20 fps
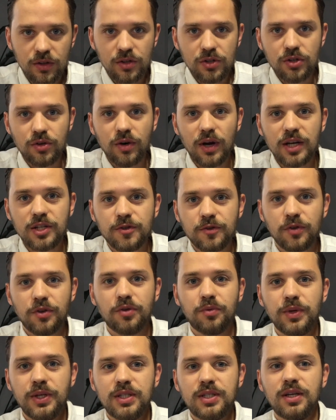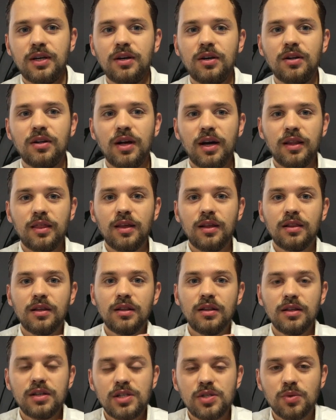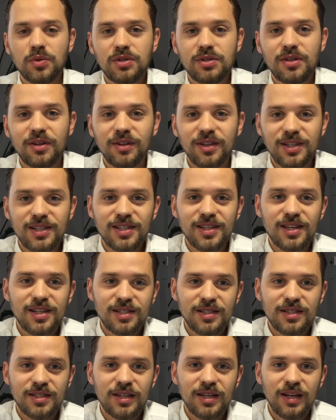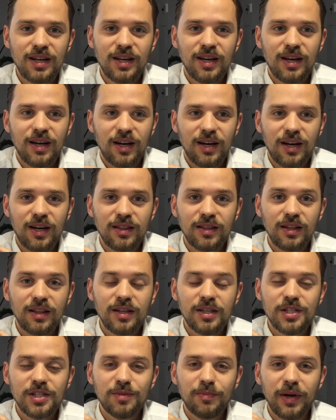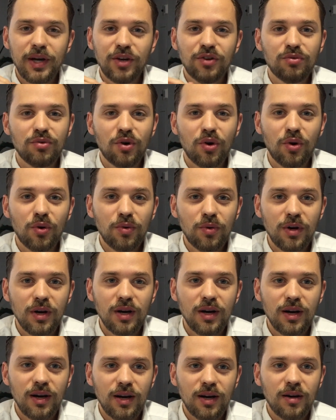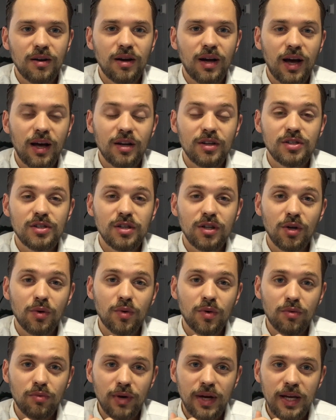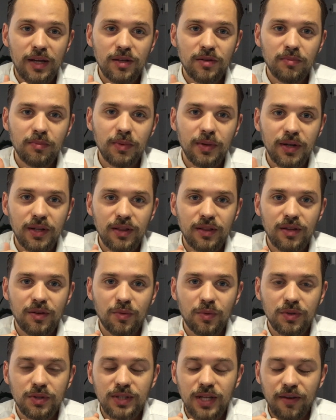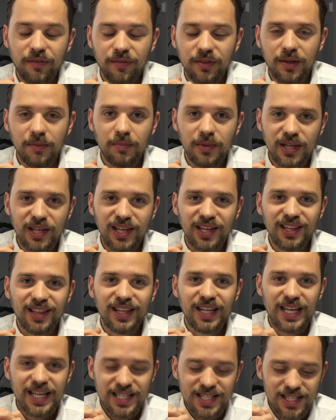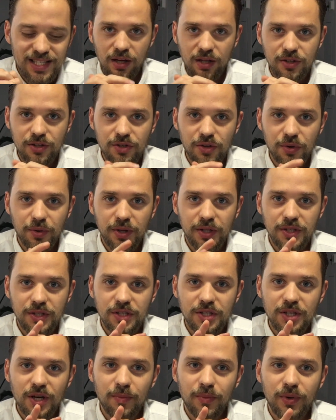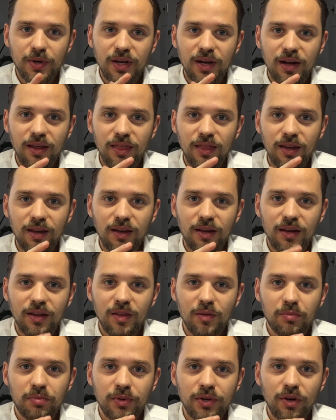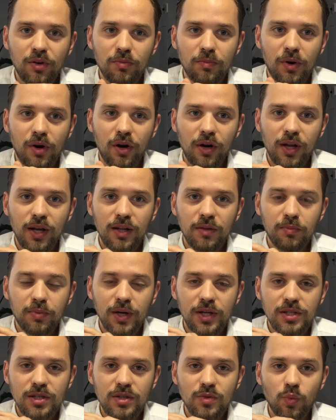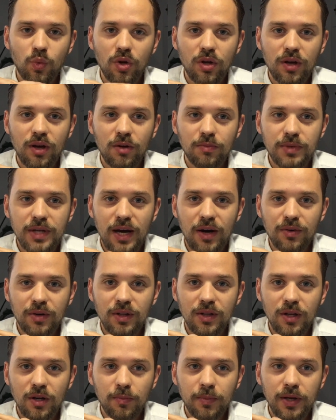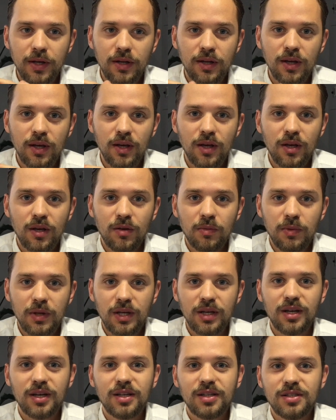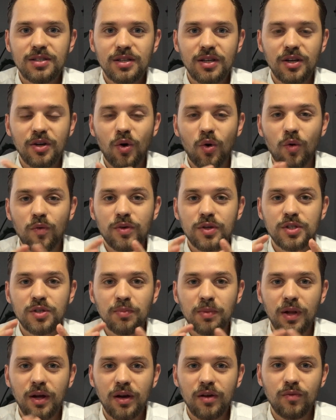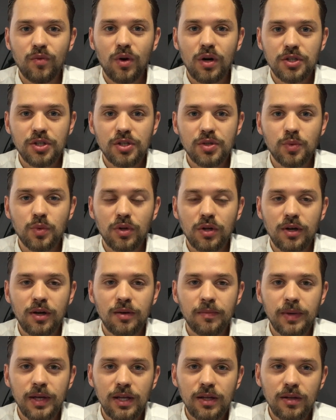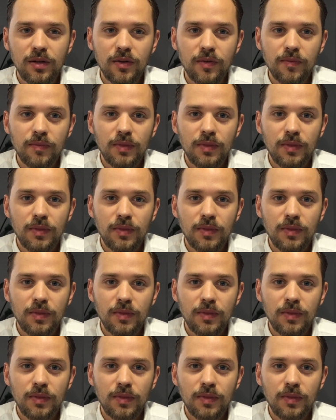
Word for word: So as for the retail, I think the list will still exist. Uh, the list might grow uh, at a slower rate, but there will definitely be a list. And so in summary, I think in the pre-owned market, prices will come down a little bit because an oversupply of watches will come in.